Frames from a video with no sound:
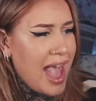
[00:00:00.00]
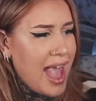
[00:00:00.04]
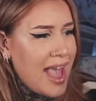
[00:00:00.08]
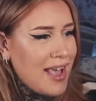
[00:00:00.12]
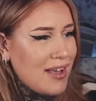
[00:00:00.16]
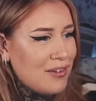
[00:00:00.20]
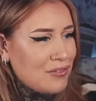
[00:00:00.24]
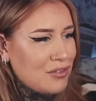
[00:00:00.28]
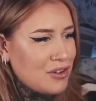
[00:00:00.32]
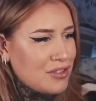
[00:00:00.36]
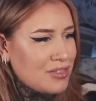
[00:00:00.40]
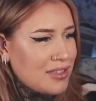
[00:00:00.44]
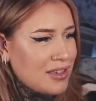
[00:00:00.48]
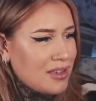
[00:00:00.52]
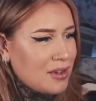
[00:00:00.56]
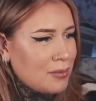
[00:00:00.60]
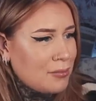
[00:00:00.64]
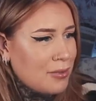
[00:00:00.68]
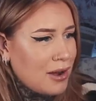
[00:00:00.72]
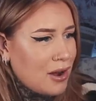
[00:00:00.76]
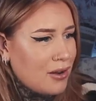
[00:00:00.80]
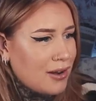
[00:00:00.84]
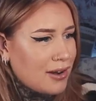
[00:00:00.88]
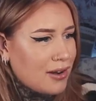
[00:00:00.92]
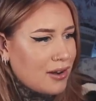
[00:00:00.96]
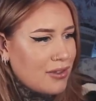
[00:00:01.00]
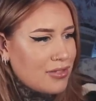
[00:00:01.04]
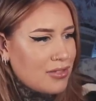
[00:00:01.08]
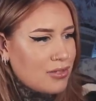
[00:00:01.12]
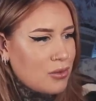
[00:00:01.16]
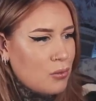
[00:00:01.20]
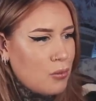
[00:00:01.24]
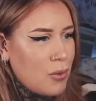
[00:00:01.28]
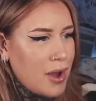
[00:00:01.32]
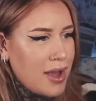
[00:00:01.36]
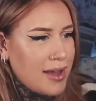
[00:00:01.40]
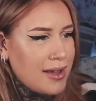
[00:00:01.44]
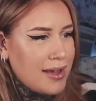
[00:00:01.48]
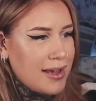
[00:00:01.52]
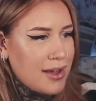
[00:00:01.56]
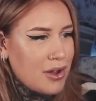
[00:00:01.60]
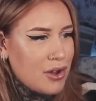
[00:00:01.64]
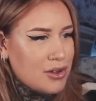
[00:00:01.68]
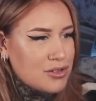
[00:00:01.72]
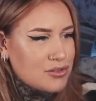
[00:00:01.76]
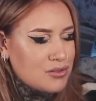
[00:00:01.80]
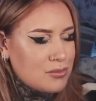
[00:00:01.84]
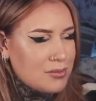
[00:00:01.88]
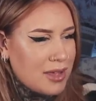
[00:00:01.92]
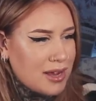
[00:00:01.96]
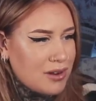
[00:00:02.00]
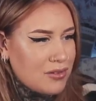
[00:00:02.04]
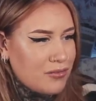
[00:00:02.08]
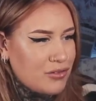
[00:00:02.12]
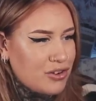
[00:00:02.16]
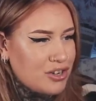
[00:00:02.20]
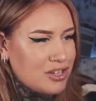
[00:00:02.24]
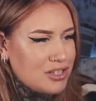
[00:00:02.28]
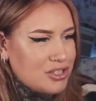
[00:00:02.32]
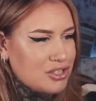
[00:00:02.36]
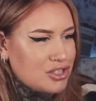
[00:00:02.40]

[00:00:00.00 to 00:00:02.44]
everything about it, like the way it goes from that really